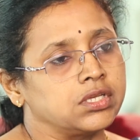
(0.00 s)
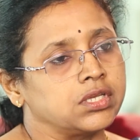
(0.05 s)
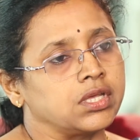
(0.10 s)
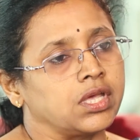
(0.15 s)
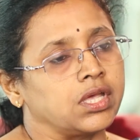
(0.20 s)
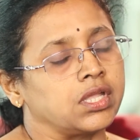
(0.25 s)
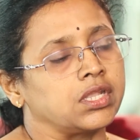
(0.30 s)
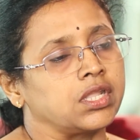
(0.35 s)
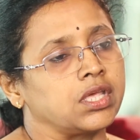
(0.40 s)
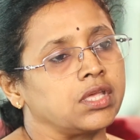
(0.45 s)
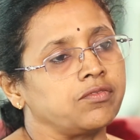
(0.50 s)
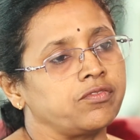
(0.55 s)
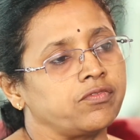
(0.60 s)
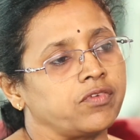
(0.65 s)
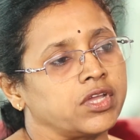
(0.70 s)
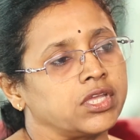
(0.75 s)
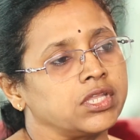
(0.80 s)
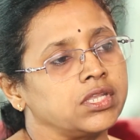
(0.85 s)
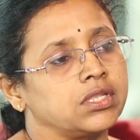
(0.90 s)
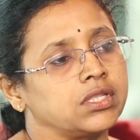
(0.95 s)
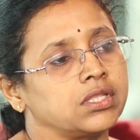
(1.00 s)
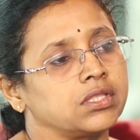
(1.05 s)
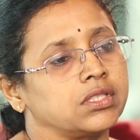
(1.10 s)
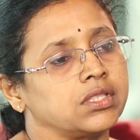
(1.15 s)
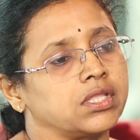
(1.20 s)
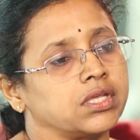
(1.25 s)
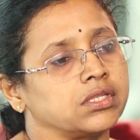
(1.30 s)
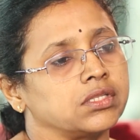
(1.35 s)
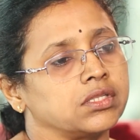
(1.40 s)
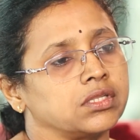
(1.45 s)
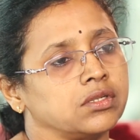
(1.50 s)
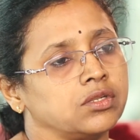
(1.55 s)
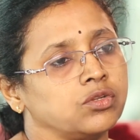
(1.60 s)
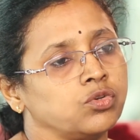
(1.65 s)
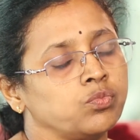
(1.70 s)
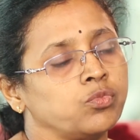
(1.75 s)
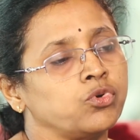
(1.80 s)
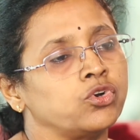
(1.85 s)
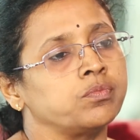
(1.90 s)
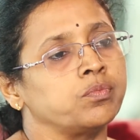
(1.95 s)
and I find that the new
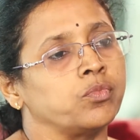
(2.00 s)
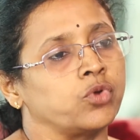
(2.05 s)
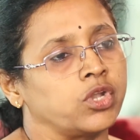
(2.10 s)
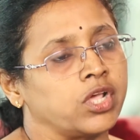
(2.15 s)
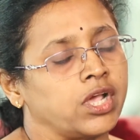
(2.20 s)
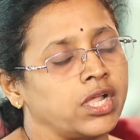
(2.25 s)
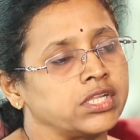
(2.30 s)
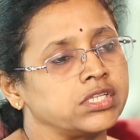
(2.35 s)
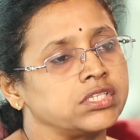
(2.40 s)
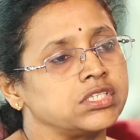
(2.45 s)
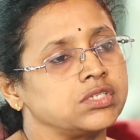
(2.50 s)
modality